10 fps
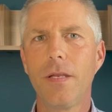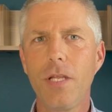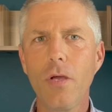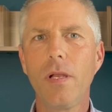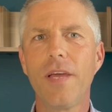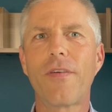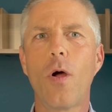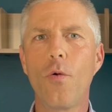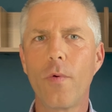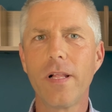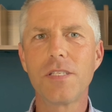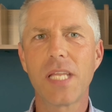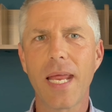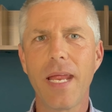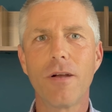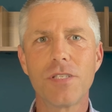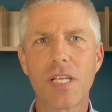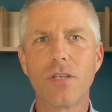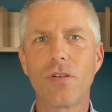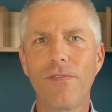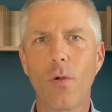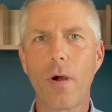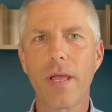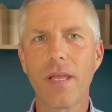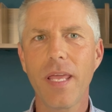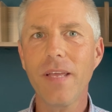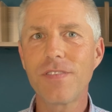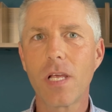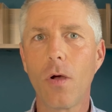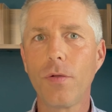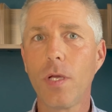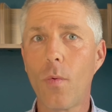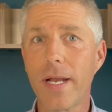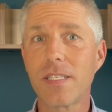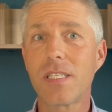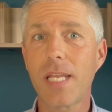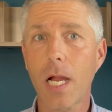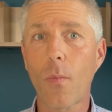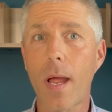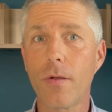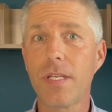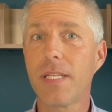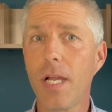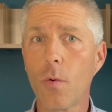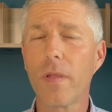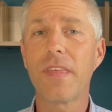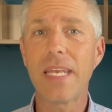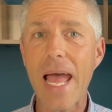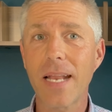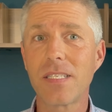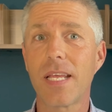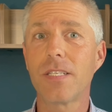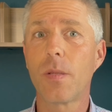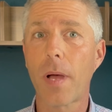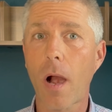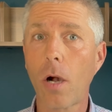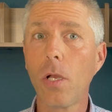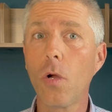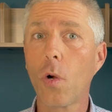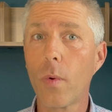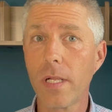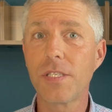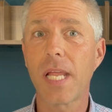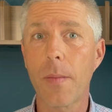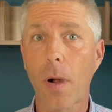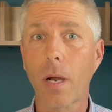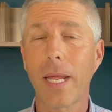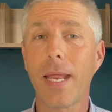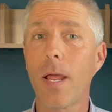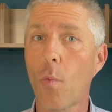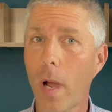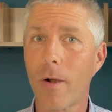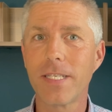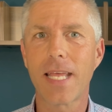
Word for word: Do you live or own real estate here in Central Florida? If so, you'll want to stick around to hear what the data says about our local real estate market and where it's